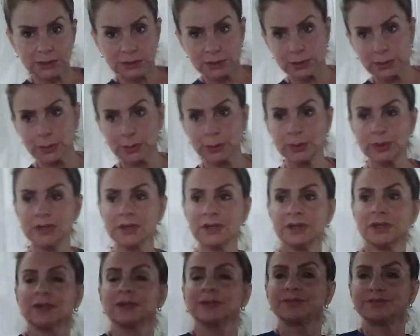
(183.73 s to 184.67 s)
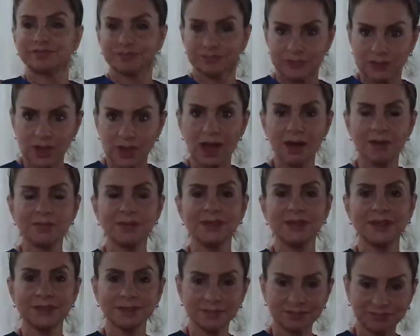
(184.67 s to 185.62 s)
to
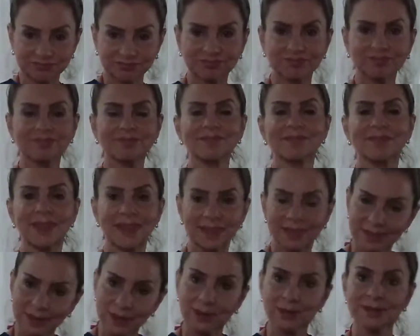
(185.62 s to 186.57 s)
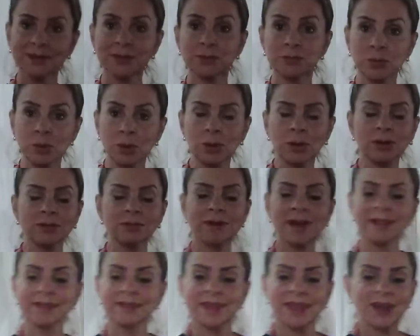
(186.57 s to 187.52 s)
soften the roll
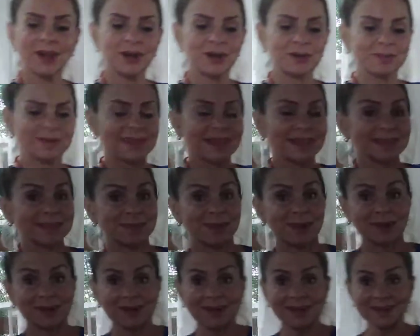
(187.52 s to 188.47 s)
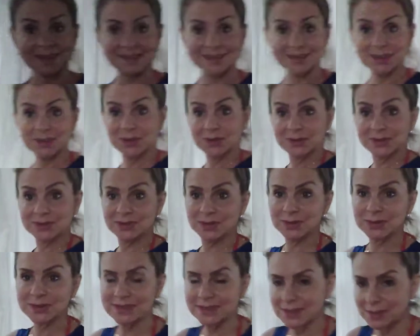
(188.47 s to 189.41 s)
right there. But that's about it, you know? So
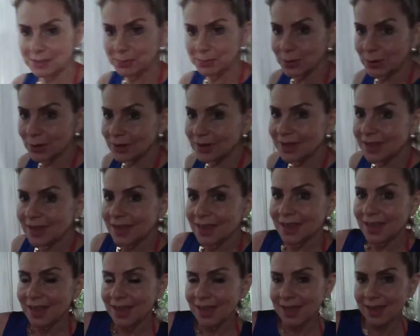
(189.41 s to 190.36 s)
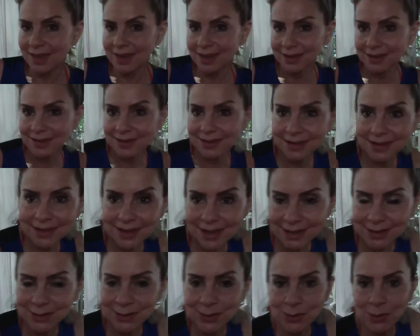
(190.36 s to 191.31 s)
it's simple and it
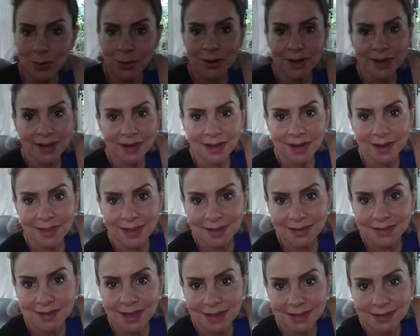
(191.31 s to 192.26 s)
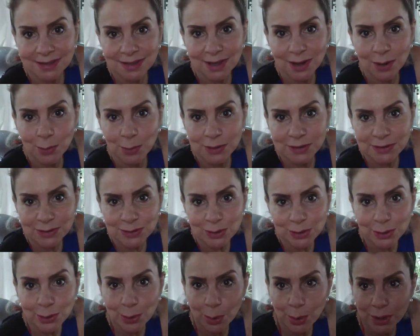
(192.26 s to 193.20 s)
gets you going. And that's the idea. Once
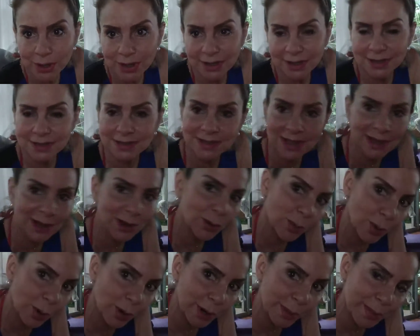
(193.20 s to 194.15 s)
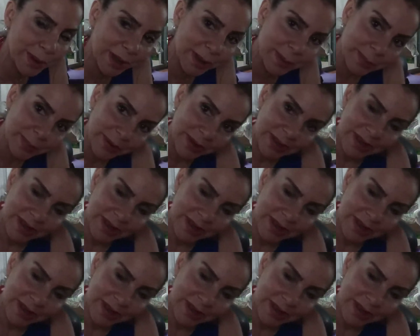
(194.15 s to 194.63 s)
you're going, it's like a warm-up,